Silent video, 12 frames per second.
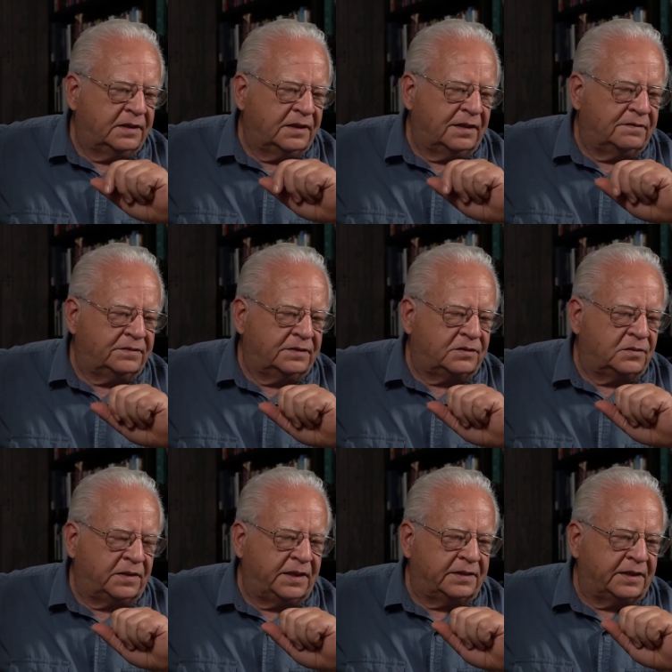of the
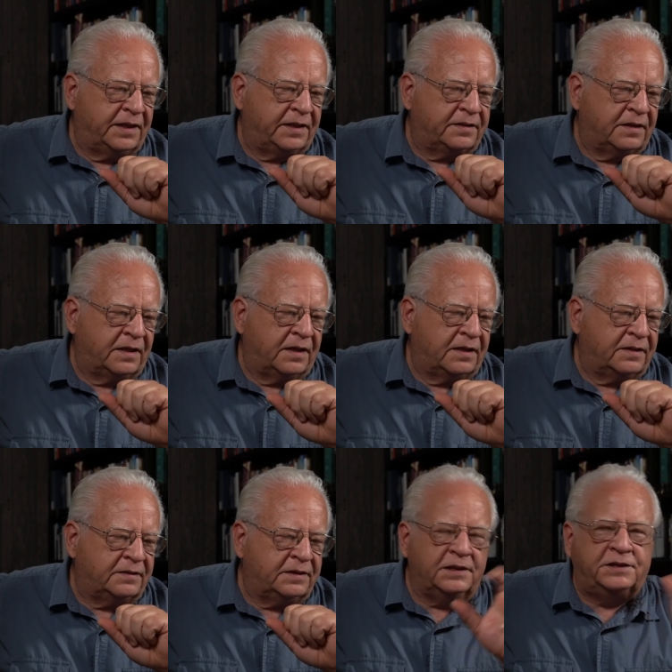20th, I think uh,
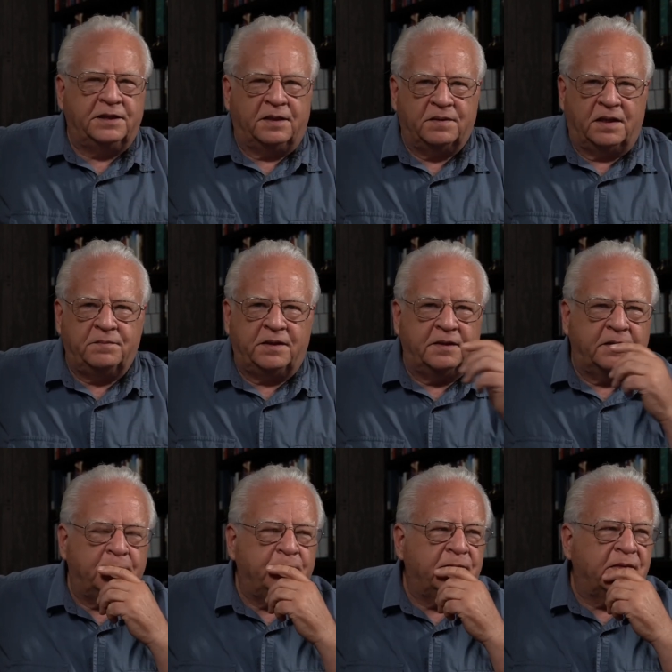Nietzsche might be
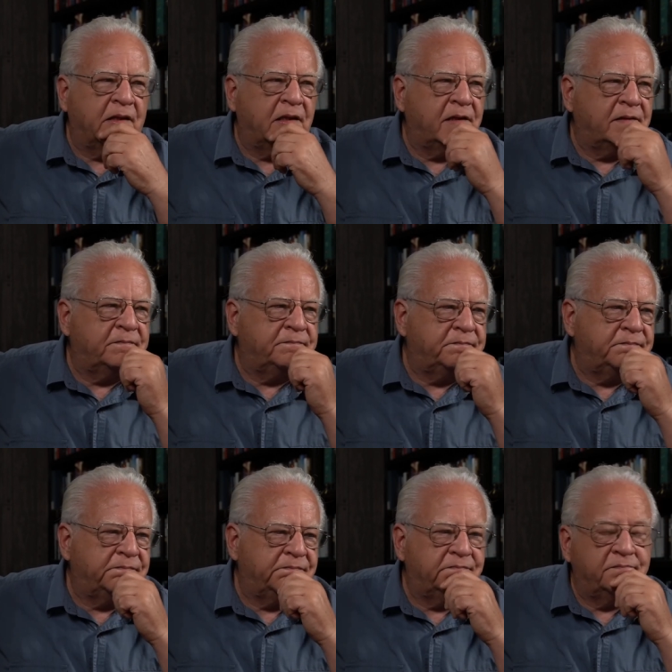the the
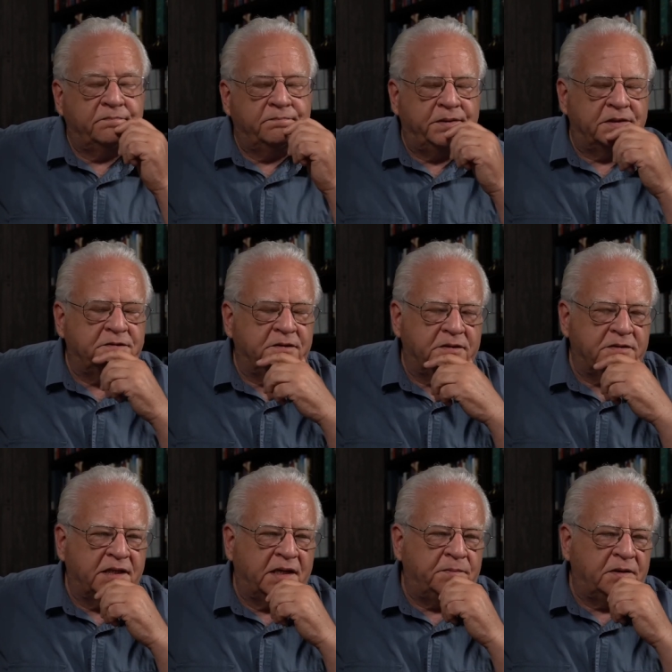best known
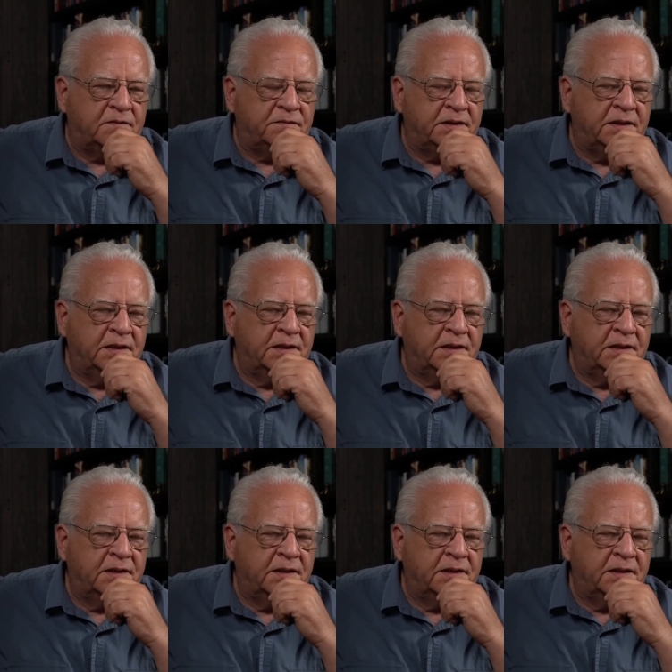example of it.